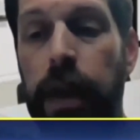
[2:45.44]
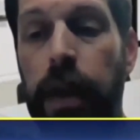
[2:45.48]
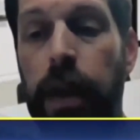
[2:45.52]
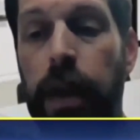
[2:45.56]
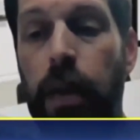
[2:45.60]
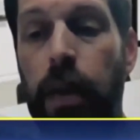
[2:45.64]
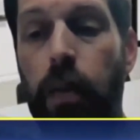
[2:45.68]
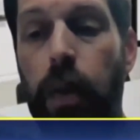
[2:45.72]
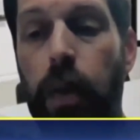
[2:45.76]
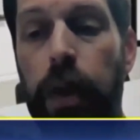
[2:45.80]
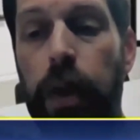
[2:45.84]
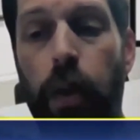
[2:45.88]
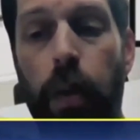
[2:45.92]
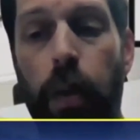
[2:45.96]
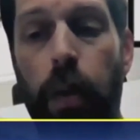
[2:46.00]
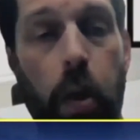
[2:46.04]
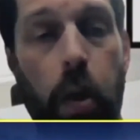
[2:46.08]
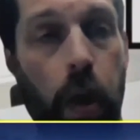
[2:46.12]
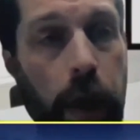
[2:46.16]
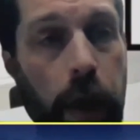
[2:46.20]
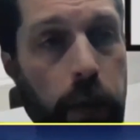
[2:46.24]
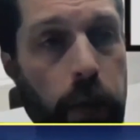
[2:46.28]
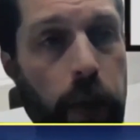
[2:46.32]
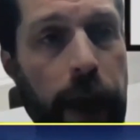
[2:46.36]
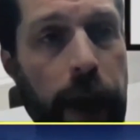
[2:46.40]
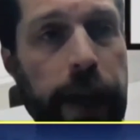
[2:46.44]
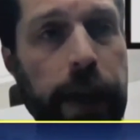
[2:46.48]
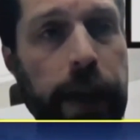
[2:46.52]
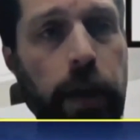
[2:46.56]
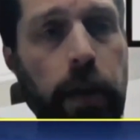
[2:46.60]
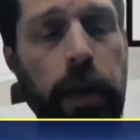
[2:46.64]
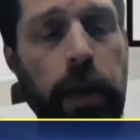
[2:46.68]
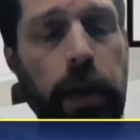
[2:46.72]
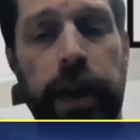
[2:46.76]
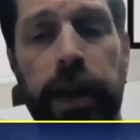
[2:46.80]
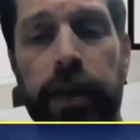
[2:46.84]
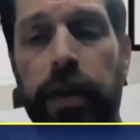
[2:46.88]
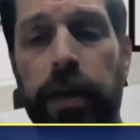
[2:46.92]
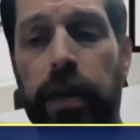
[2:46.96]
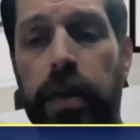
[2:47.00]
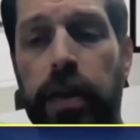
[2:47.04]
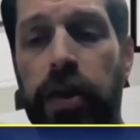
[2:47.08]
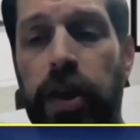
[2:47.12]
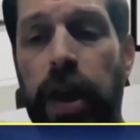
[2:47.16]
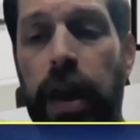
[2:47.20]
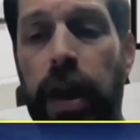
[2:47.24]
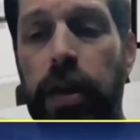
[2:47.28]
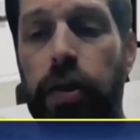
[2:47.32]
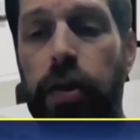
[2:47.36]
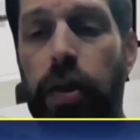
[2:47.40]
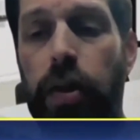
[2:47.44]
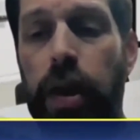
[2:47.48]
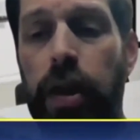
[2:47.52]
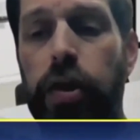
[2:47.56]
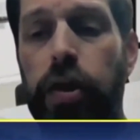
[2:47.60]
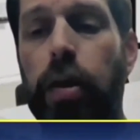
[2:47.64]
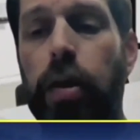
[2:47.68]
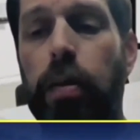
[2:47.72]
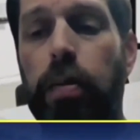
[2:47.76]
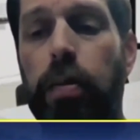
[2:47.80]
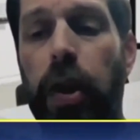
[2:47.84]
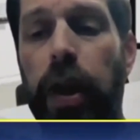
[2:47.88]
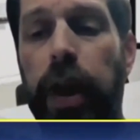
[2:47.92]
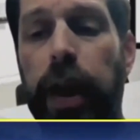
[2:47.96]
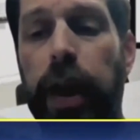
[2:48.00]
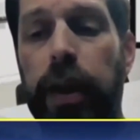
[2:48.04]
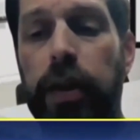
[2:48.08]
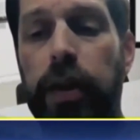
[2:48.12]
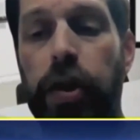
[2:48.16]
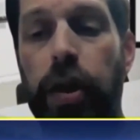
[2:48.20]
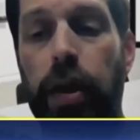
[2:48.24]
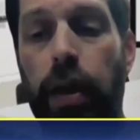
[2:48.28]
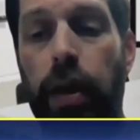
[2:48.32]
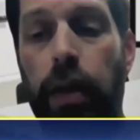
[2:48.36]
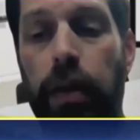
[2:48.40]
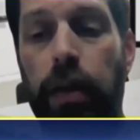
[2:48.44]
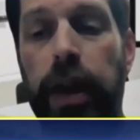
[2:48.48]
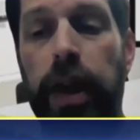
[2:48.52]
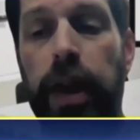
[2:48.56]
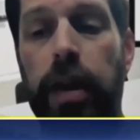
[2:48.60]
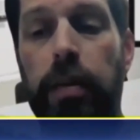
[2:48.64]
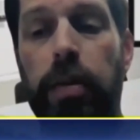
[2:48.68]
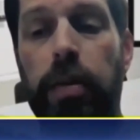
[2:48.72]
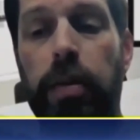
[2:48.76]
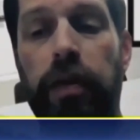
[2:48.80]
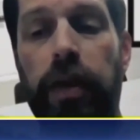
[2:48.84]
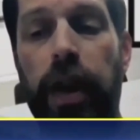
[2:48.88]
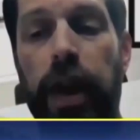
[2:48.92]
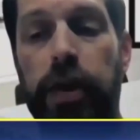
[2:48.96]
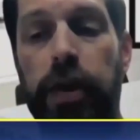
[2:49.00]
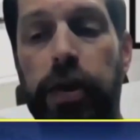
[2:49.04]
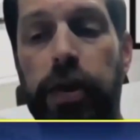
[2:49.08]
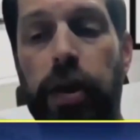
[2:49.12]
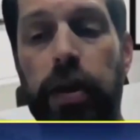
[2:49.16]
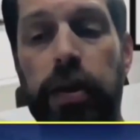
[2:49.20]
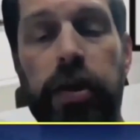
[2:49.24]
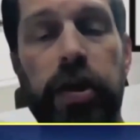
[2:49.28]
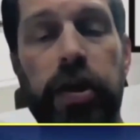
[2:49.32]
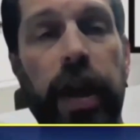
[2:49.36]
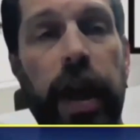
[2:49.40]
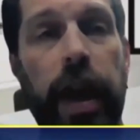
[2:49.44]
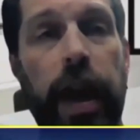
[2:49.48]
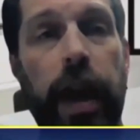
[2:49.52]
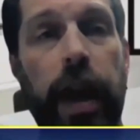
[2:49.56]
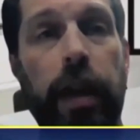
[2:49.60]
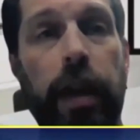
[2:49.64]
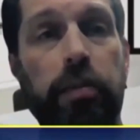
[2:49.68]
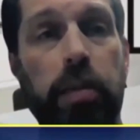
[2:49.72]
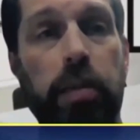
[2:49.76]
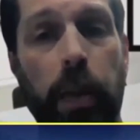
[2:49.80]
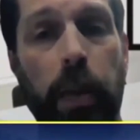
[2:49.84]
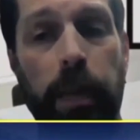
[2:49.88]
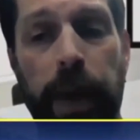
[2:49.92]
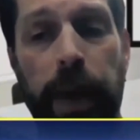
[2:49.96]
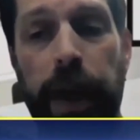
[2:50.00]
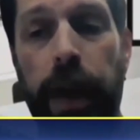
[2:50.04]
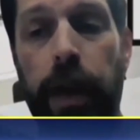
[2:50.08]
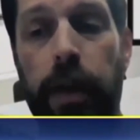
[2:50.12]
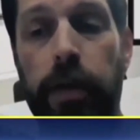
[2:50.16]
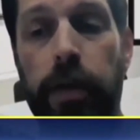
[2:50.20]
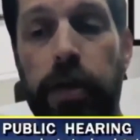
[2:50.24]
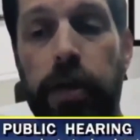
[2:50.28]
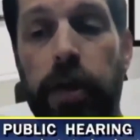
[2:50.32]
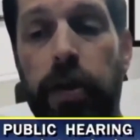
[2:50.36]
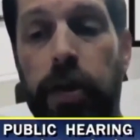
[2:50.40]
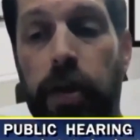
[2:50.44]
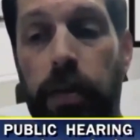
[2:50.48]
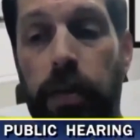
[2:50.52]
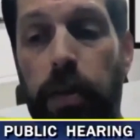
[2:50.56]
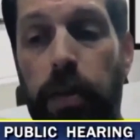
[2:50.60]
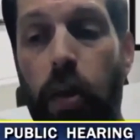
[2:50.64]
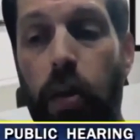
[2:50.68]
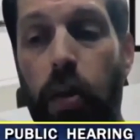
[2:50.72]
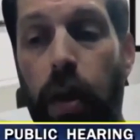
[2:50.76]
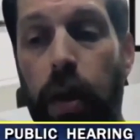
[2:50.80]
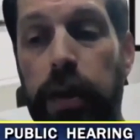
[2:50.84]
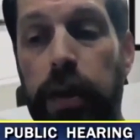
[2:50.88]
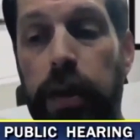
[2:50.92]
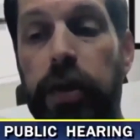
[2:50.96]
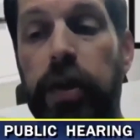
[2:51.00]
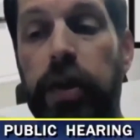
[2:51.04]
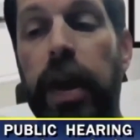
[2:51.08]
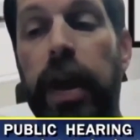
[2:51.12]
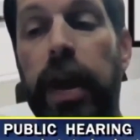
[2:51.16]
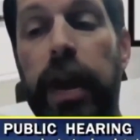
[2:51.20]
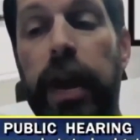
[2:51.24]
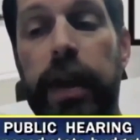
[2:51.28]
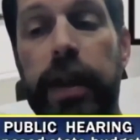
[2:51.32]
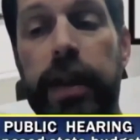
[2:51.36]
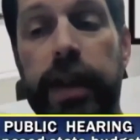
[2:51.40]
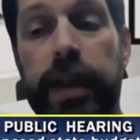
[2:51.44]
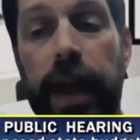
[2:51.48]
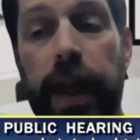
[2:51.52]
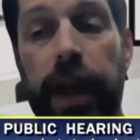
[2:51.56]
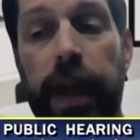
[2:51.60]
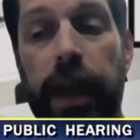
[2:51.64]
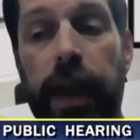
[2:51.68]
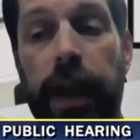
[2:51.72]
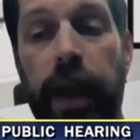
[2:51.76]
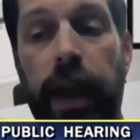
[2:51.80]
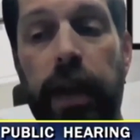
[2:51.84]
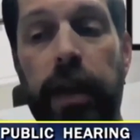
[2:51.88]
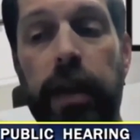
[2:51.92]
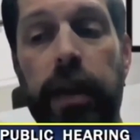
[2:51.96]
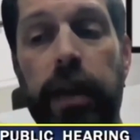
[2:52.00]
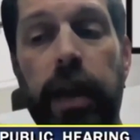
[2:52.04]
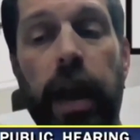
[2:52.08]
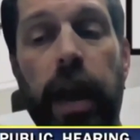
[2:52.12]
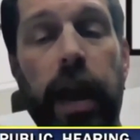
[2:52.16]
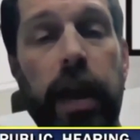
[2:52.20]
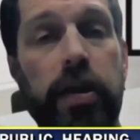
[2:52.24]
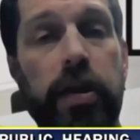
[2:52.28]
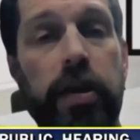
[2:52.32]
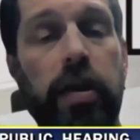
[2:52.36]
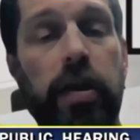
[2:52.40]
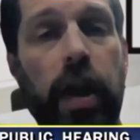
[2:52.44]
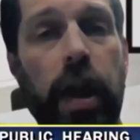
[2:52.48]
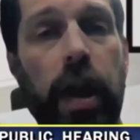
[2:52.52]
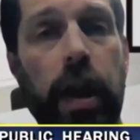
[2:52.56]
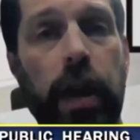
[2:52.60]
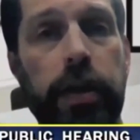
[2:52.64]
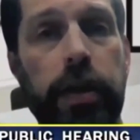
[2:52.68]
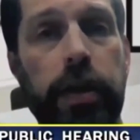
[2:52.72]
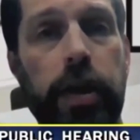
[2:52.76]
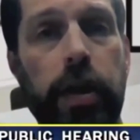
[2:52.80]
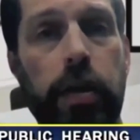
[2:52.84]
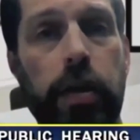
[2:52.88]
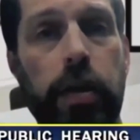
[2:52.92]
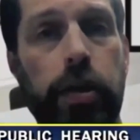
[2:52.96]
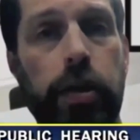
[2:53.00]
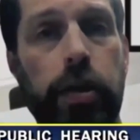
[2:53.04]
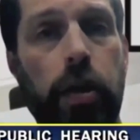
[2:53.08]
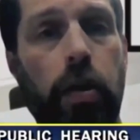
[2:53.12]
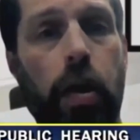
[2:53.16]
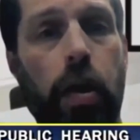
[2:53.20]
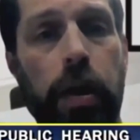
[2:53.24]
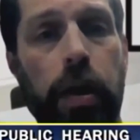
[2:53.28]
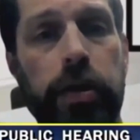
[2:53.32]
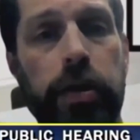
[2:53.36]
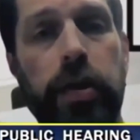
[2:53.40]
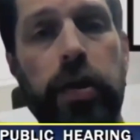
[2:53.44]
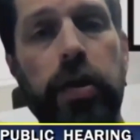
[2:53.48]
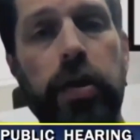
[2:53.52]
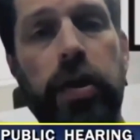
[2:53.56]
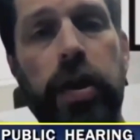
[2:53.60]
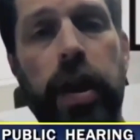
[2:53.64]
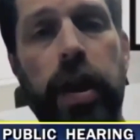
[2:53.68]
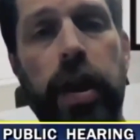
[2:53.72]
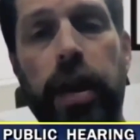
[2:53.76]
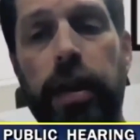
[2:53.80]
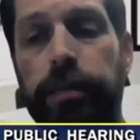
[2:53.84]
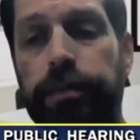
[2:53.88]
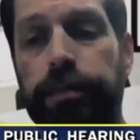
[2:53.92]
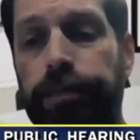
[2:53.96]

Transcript: We report regularly to the state judicial branch, and our lean professional staff prepares and supports dedicated CASA volunteers across the state.